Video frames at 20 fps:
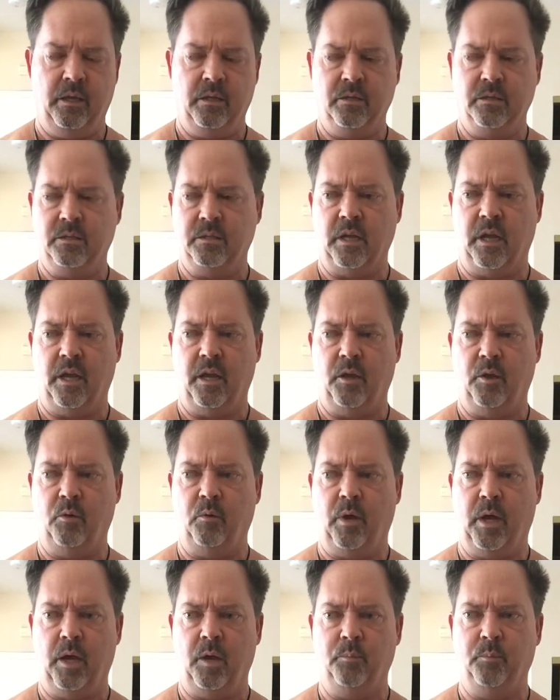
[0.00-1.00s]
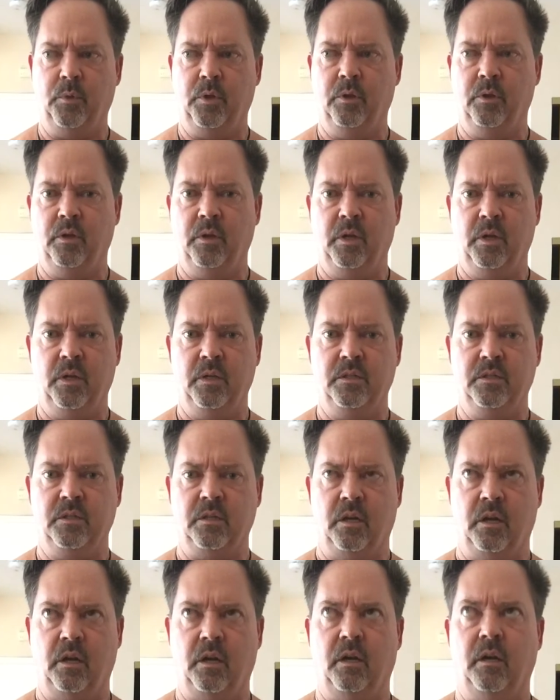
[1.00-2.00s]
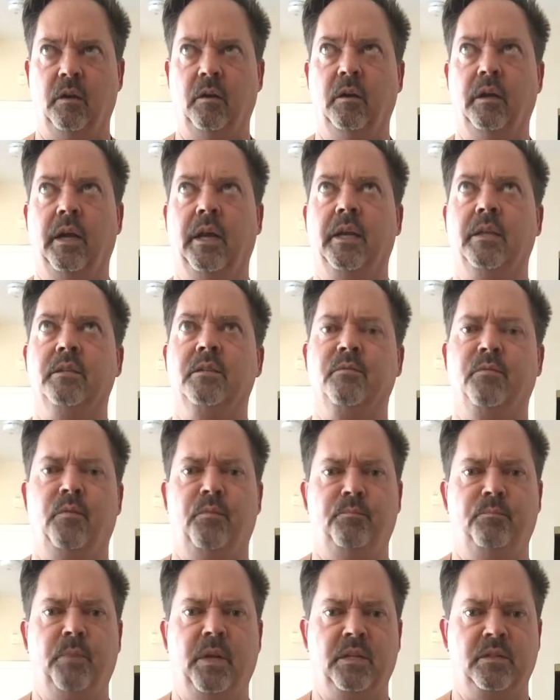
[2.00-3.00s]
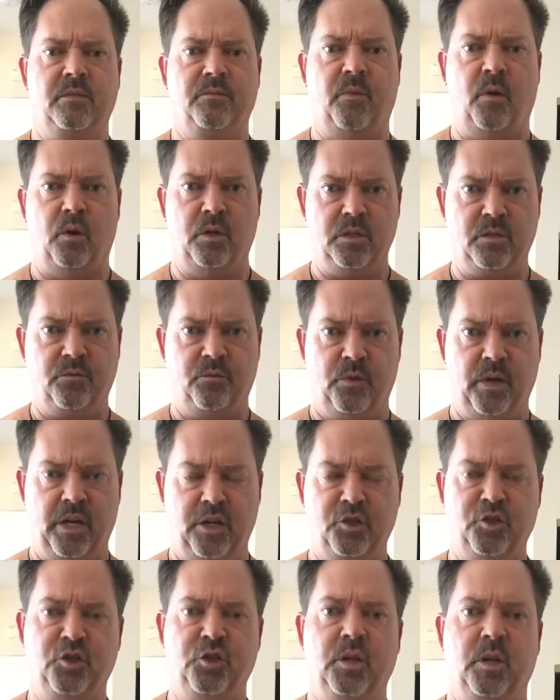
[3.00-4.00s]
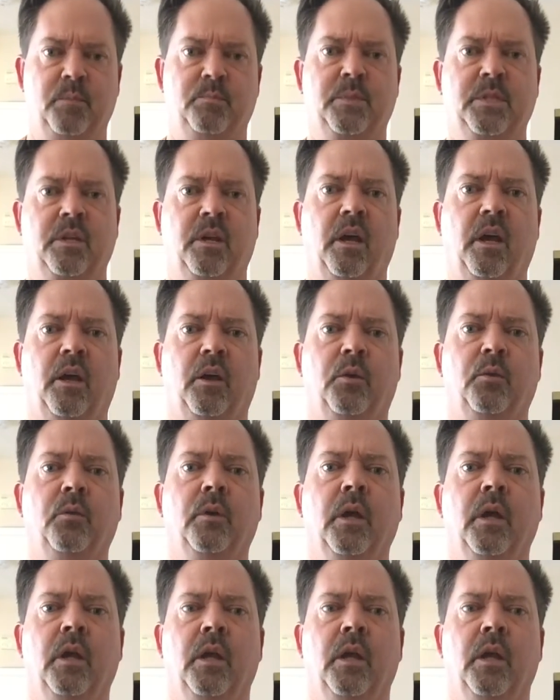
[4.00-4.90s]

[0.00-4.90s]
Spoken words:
So I'm good as far as friendships go,